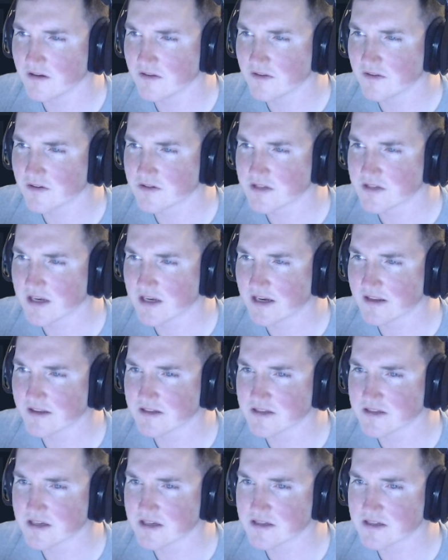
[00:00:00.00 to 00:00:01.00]
They're saying
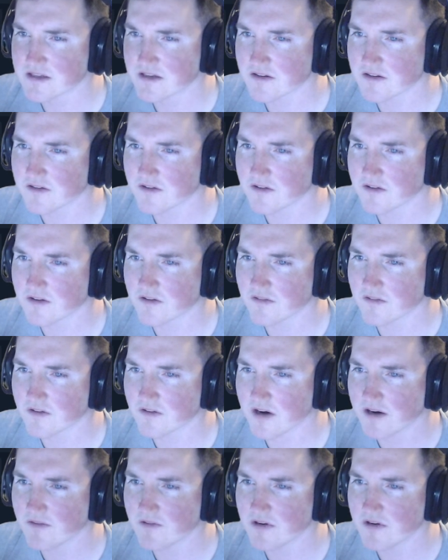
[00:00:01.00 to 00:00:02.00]
this isn't the, the
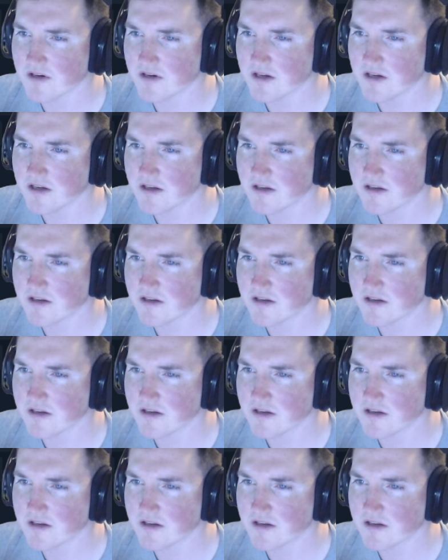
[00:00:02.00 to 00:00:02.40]
right one.